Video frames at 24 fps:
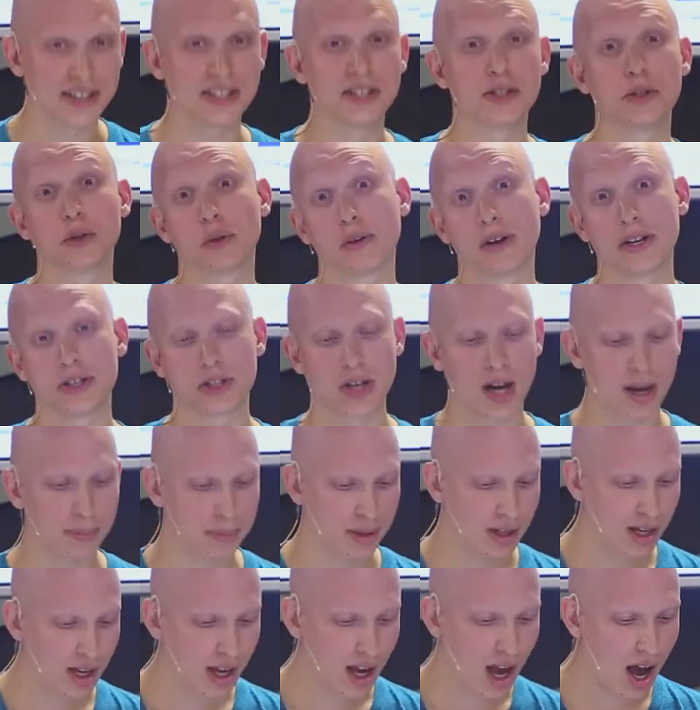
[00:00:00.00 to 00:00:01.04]
I didn't do a great
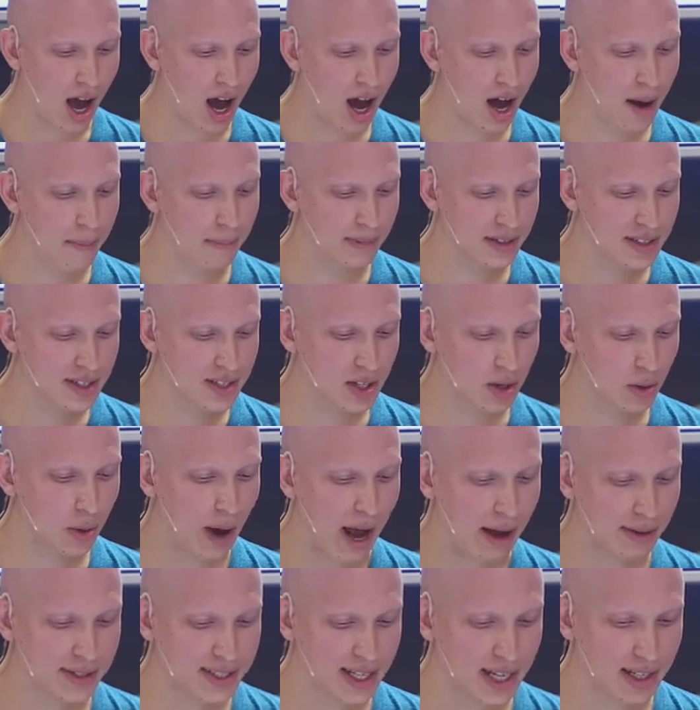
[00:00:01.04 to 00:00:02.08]
job.
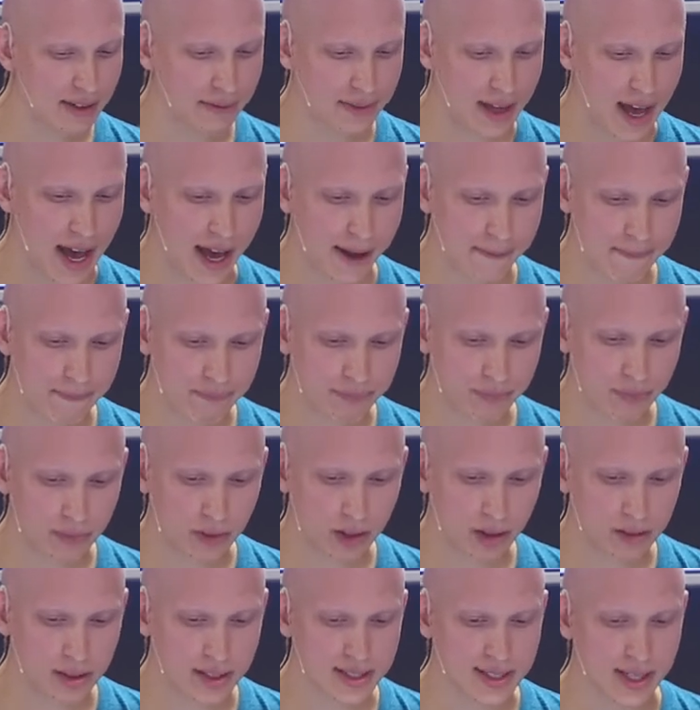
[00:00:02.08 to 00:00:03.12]
So outside of that,
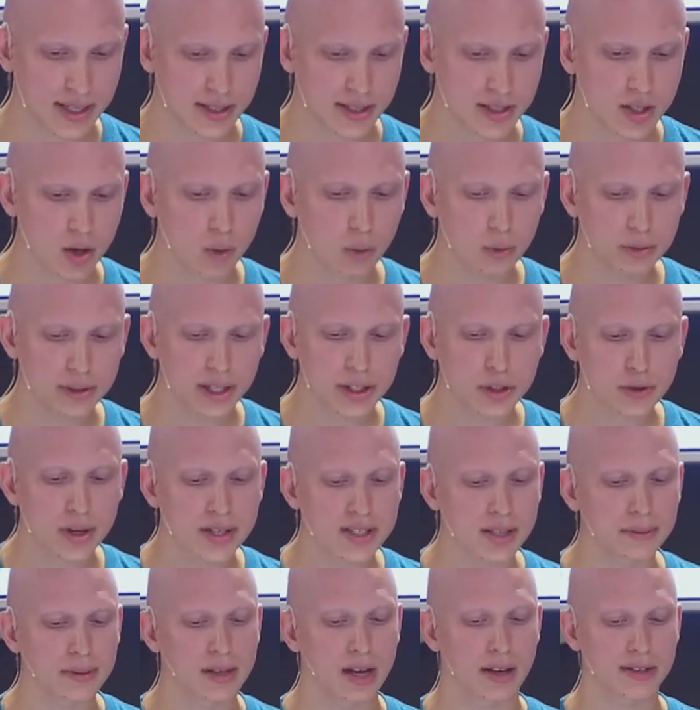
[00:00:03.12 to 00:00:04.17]
let's see. So let's
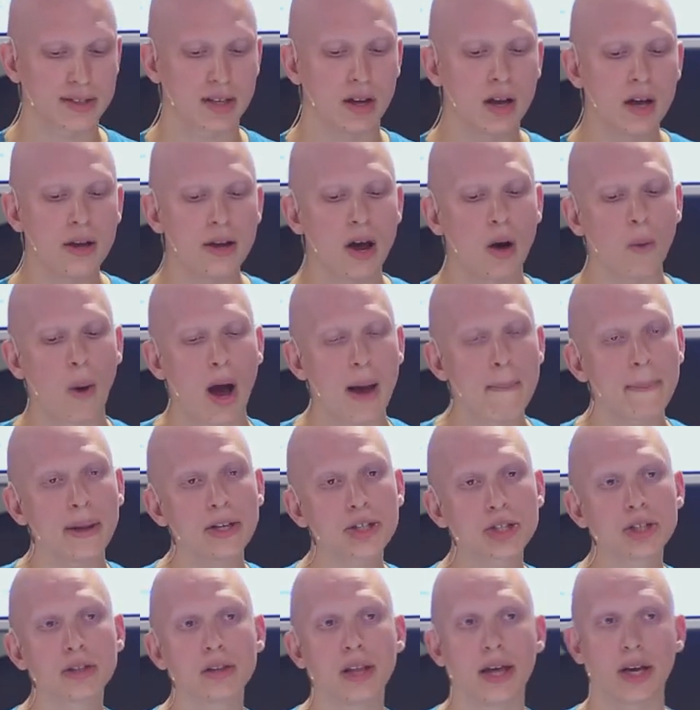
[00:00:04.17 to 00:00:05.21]
try something else. Now, I
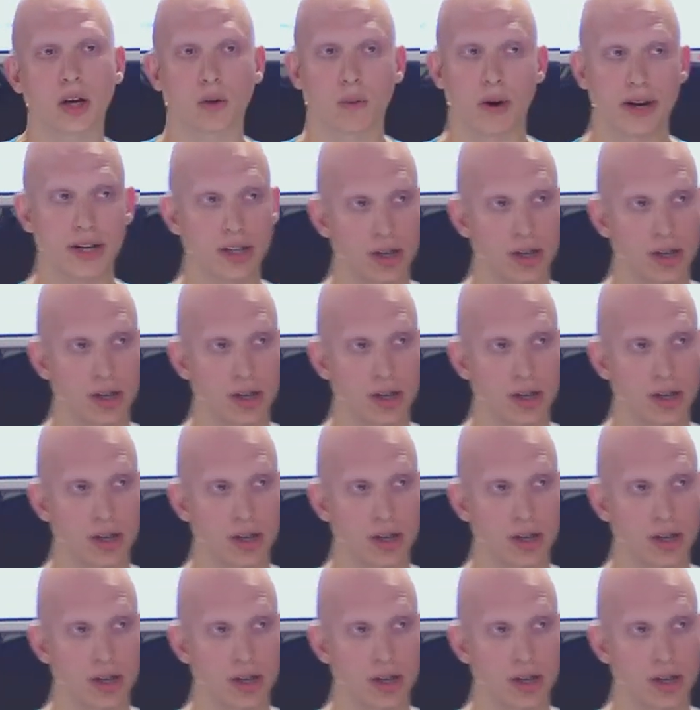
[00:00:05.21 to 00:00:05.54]
mentioned like